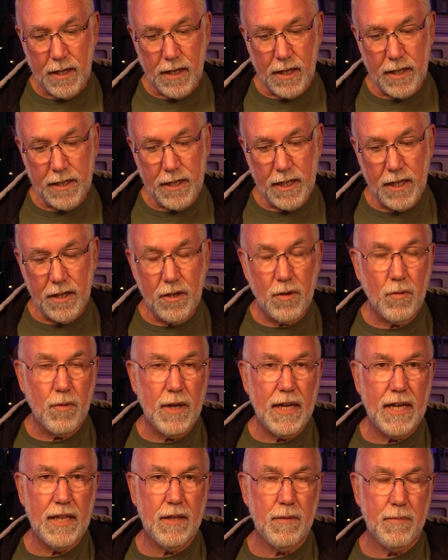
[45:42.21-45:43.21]
another
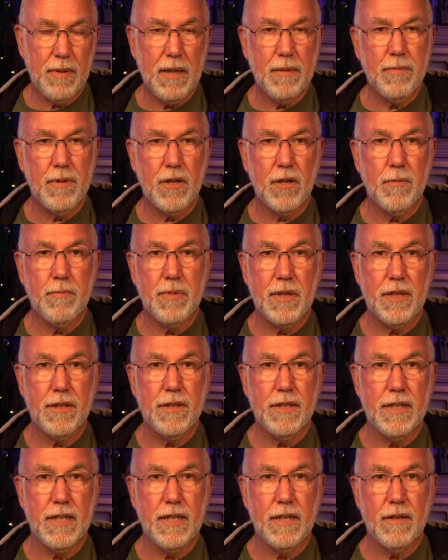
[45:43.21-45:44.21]
way that people are
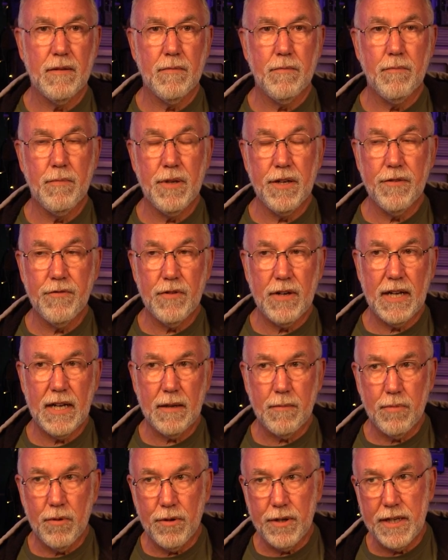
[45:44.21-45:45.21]
building
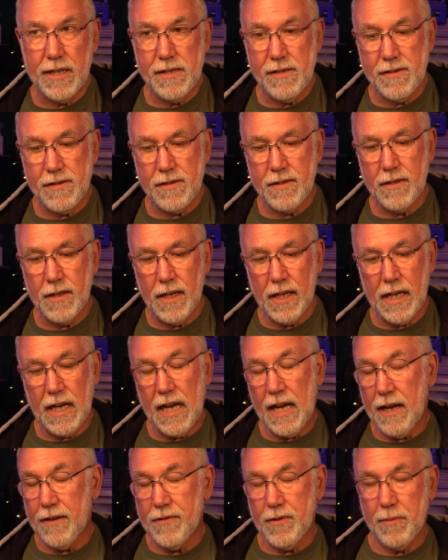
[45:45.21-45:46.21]
bivouac points, and I
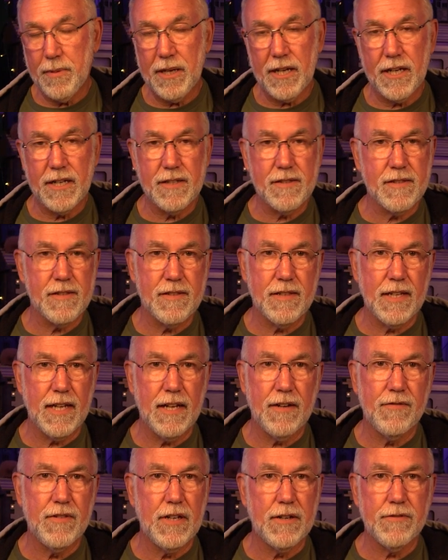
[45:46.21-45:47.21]
have to be honest and say
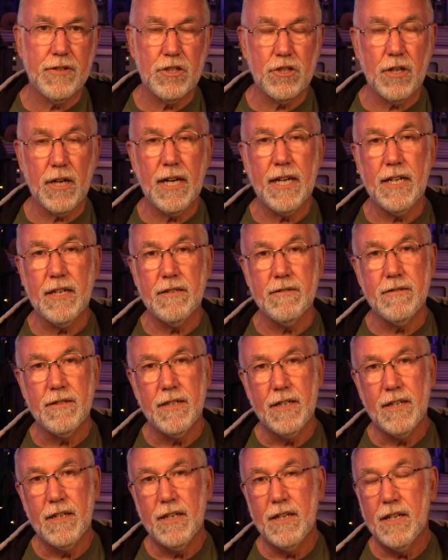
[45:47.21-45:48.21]
I've never tried it,
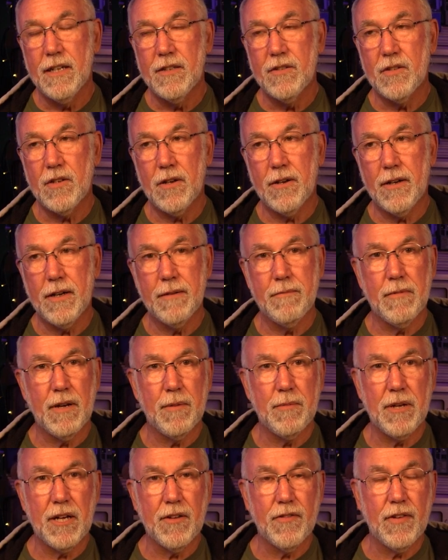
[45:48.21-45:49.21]
so
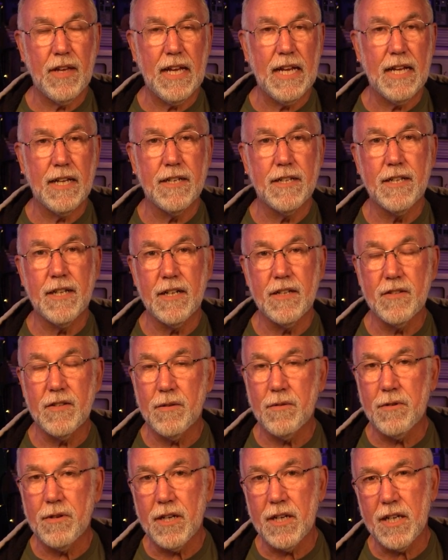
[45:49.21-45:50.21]
I'm not saying it
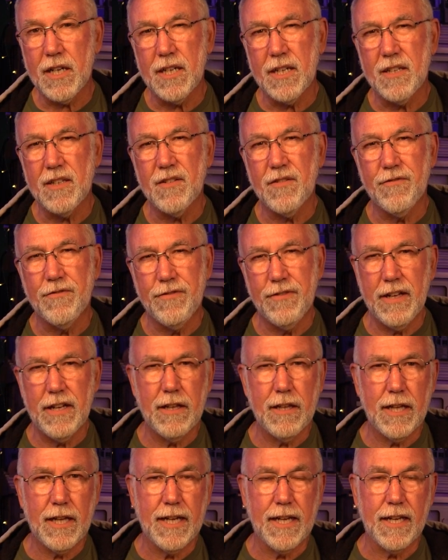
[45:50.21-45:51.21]
doesn't work. It doesn't
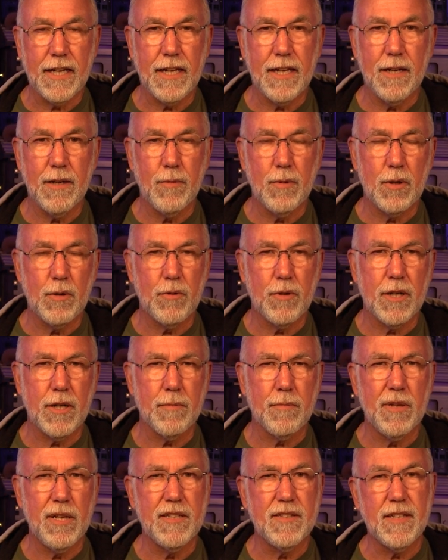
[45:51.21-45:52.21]
feel like it would
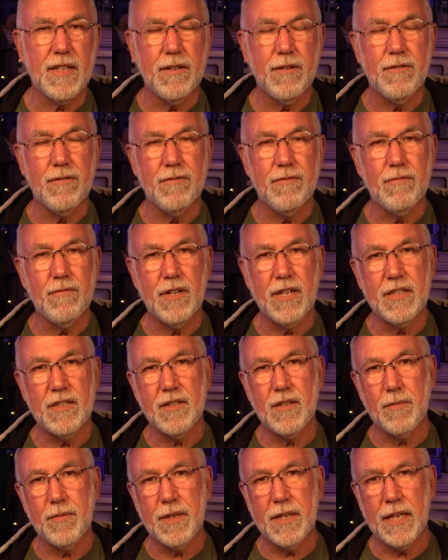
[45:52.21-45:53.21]
work. Plus, I don't want
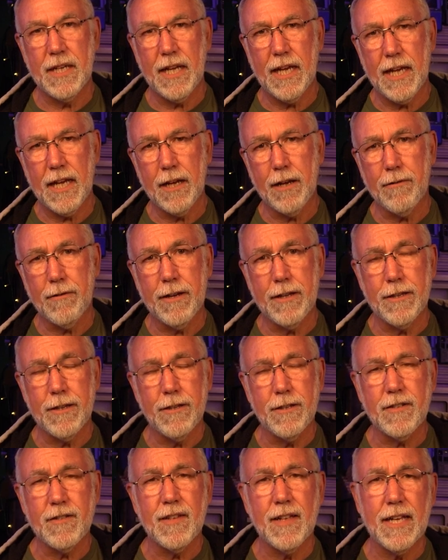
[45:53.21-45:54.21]
something hanging around that
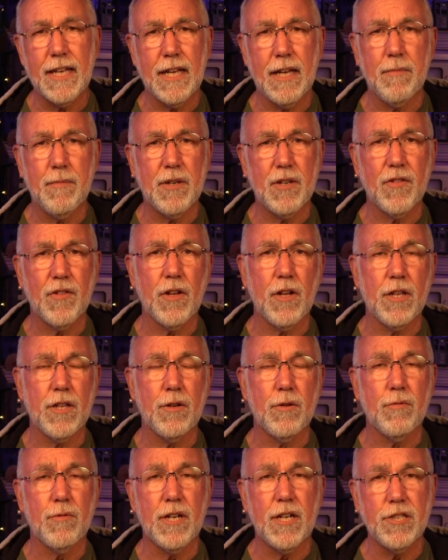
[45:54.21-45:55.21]
looks like it, but it's called
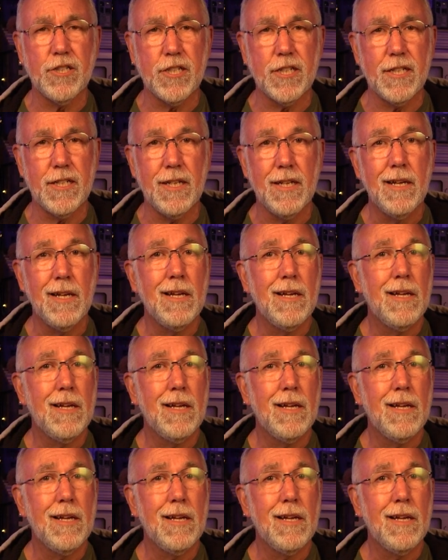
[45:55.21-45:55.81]
a Russian